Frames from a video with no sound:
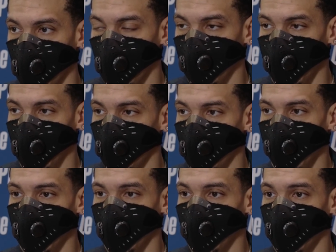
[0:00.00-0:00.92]
But we're
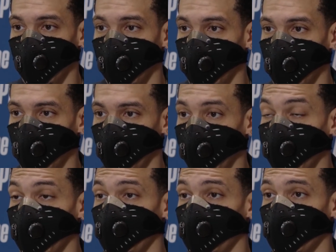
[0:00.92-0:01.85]
not looking ahead at it by
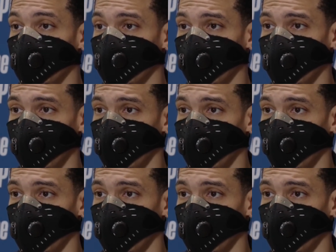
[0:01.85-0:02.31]
any means.